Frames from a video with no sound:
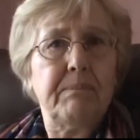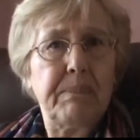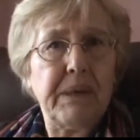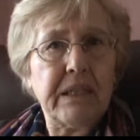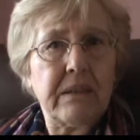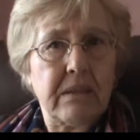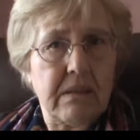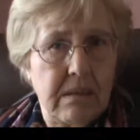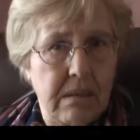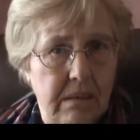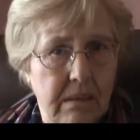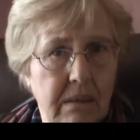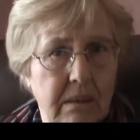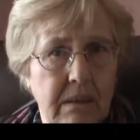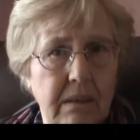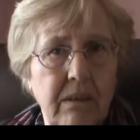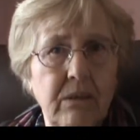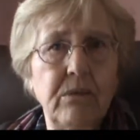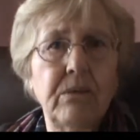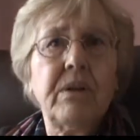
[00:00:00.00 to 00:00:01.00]
But
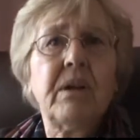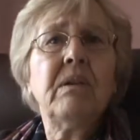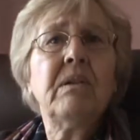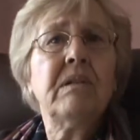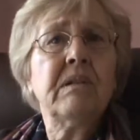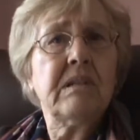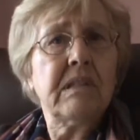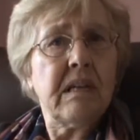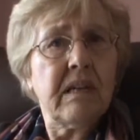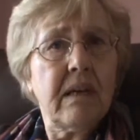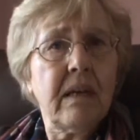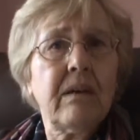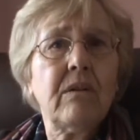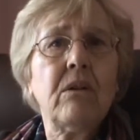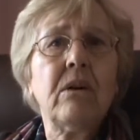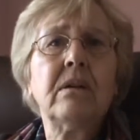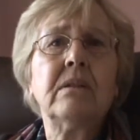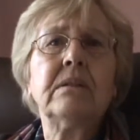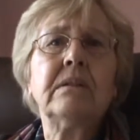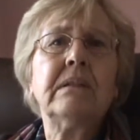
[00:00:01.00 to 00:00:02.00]
you can take
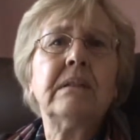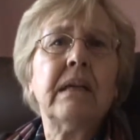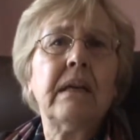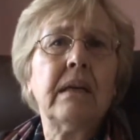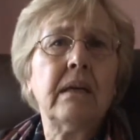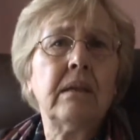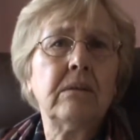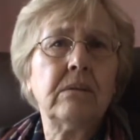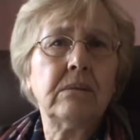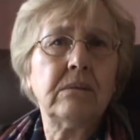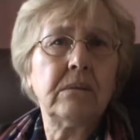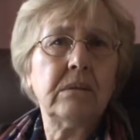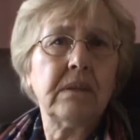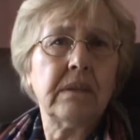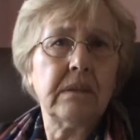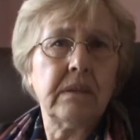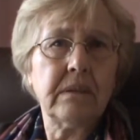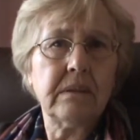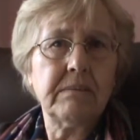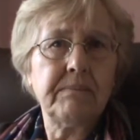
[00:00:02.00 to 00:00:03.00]
on now
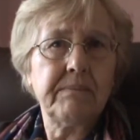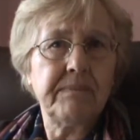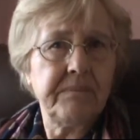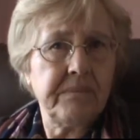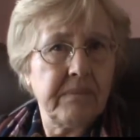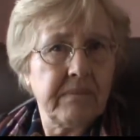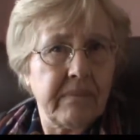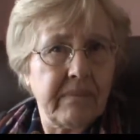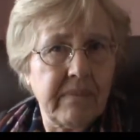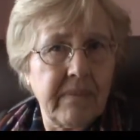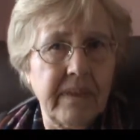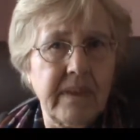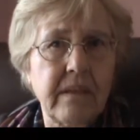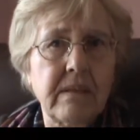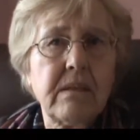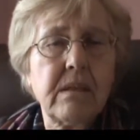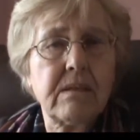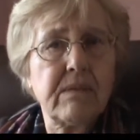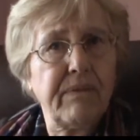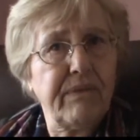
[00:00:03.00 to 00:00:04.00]

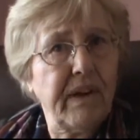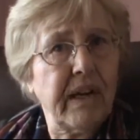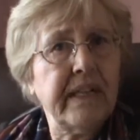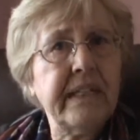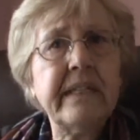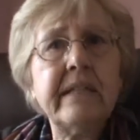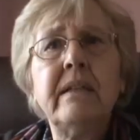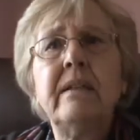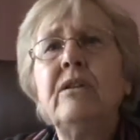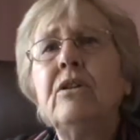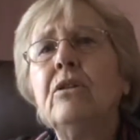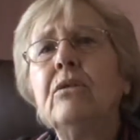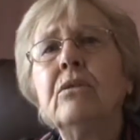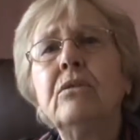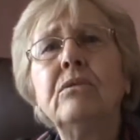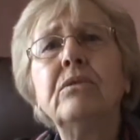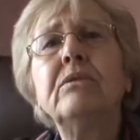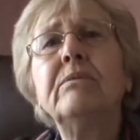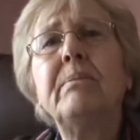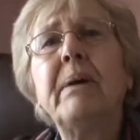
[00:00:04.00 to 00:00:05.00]
this finding your
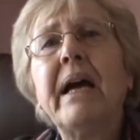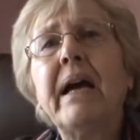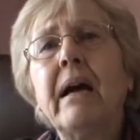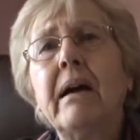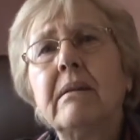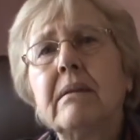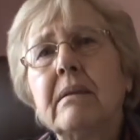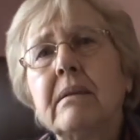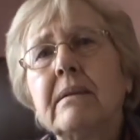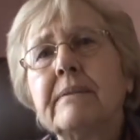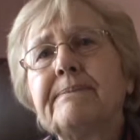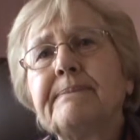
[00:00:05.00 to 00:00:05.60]
own path.